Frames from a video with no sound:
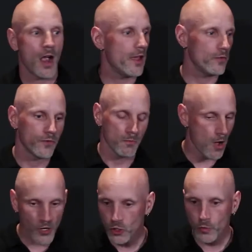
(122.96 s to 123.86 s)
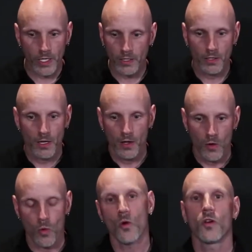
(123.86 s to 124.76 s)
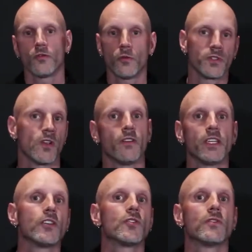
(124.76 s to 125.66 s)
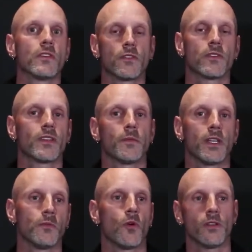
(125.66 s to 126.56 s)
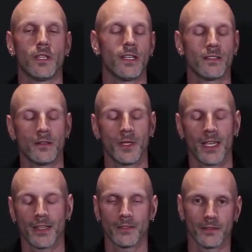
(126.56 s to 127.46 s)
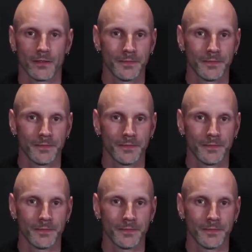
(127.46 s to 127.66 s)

either for monitoring or for resolving issues if there's something important that needs to be handled.